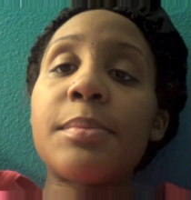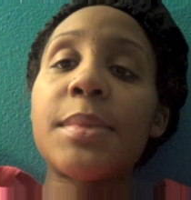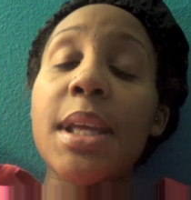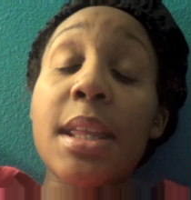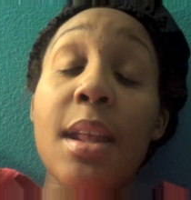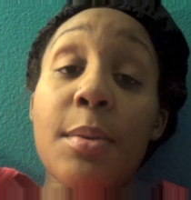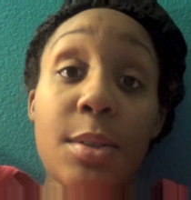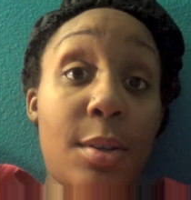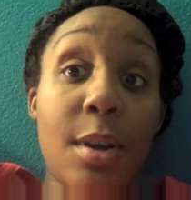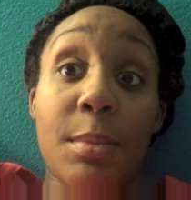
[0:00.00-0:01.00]
thinking that I was
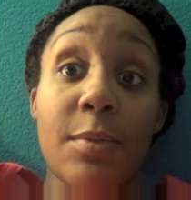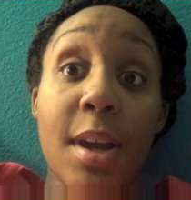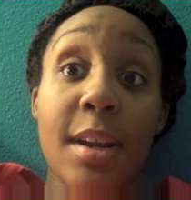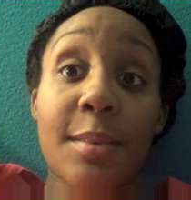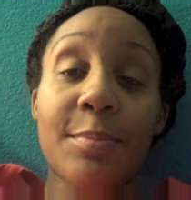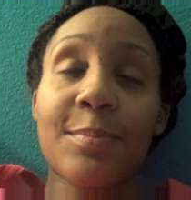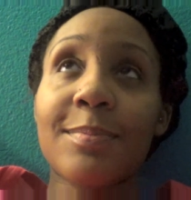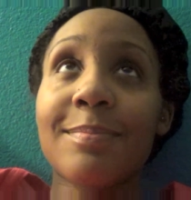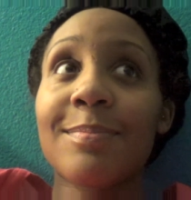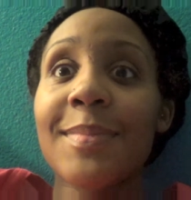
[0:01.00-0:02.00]
going home on Friday.
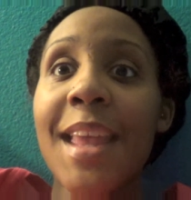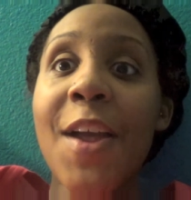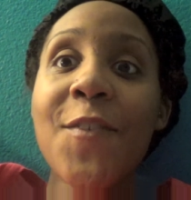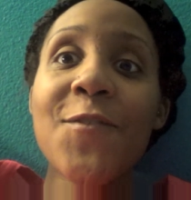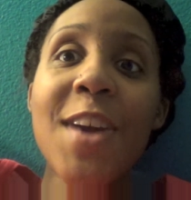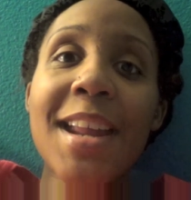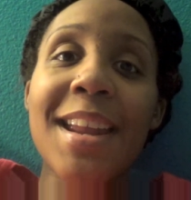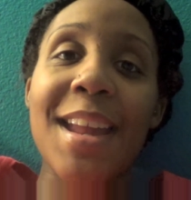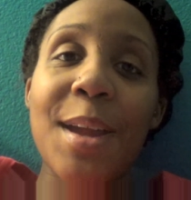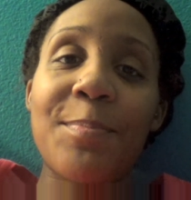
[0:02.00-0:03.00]
Friday
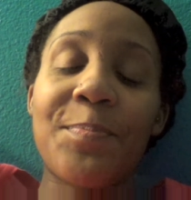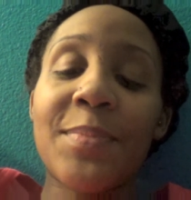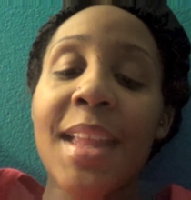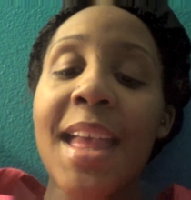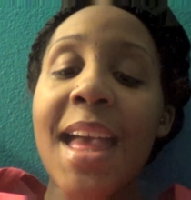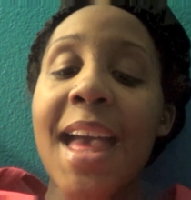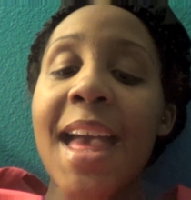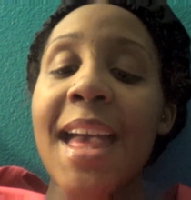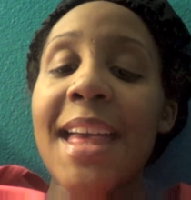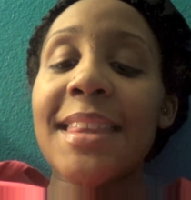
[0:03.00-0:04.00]
came.
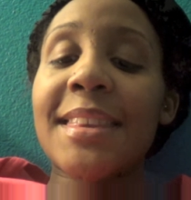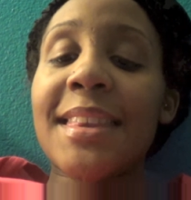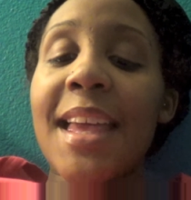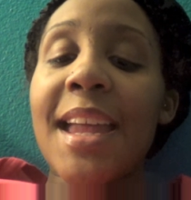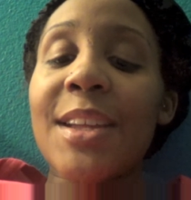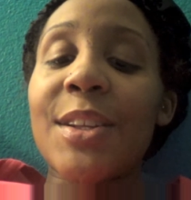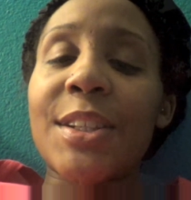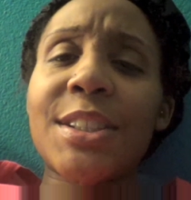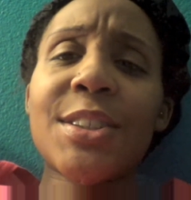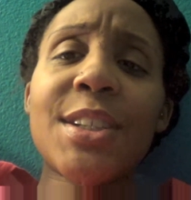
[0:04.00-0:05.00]
They're
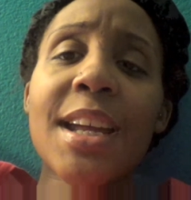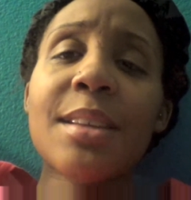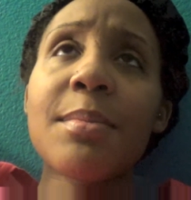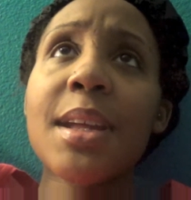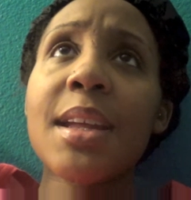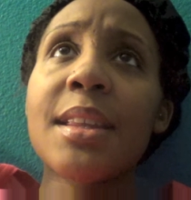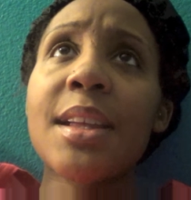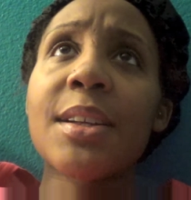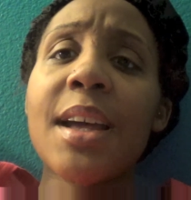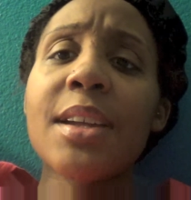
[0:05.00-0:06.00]
still checking me, and
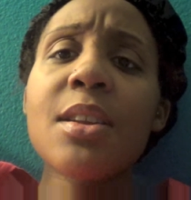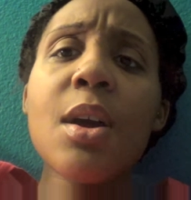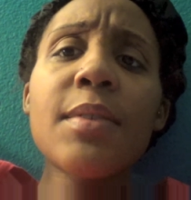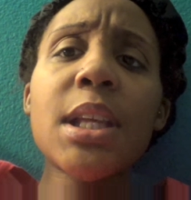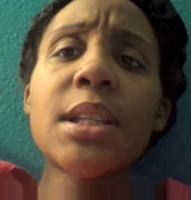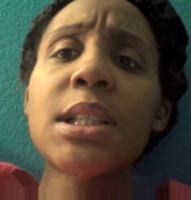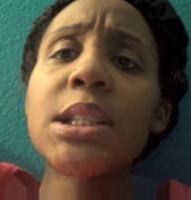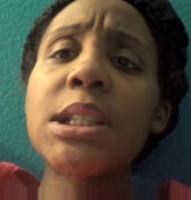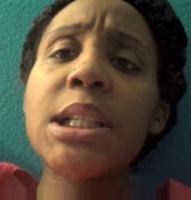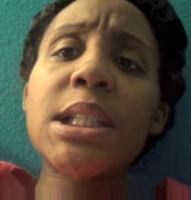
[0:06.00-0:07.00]
they're like,
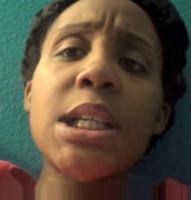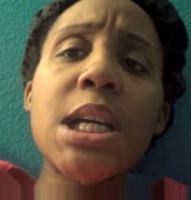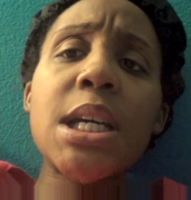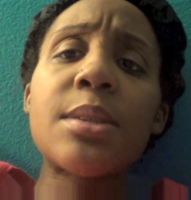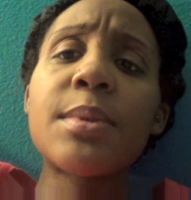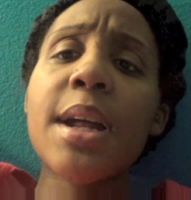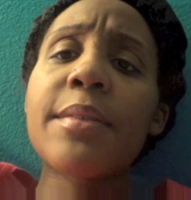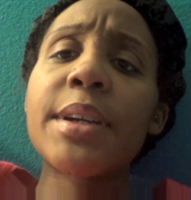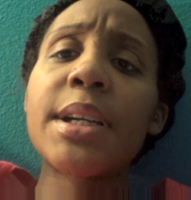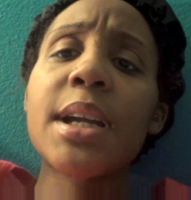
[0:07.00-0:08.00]
everything's looking good and
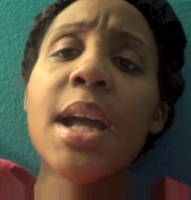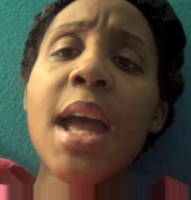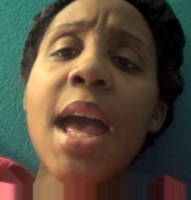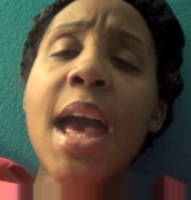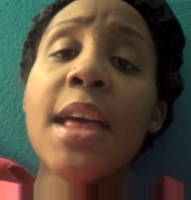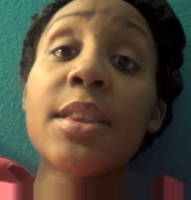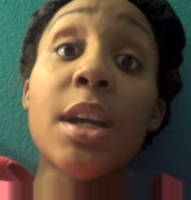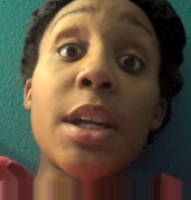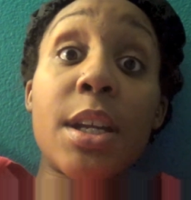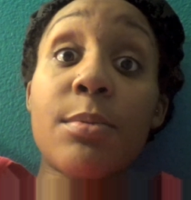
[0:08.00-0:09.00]
whatever.
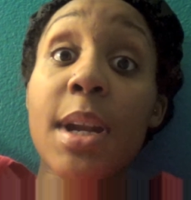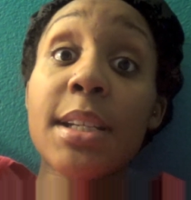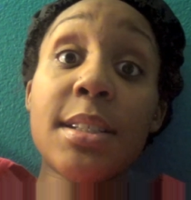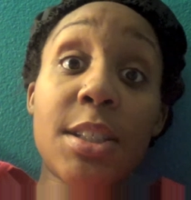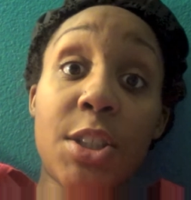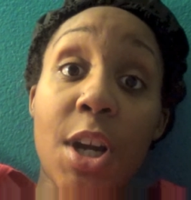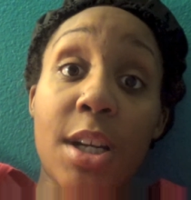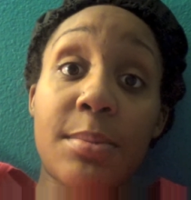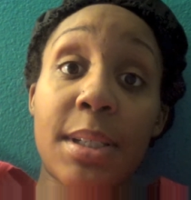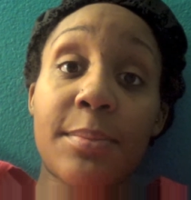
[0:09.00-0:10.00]
They're getting ready to
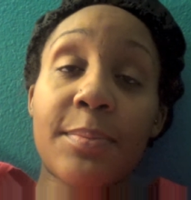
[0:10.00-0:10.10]
discharge me.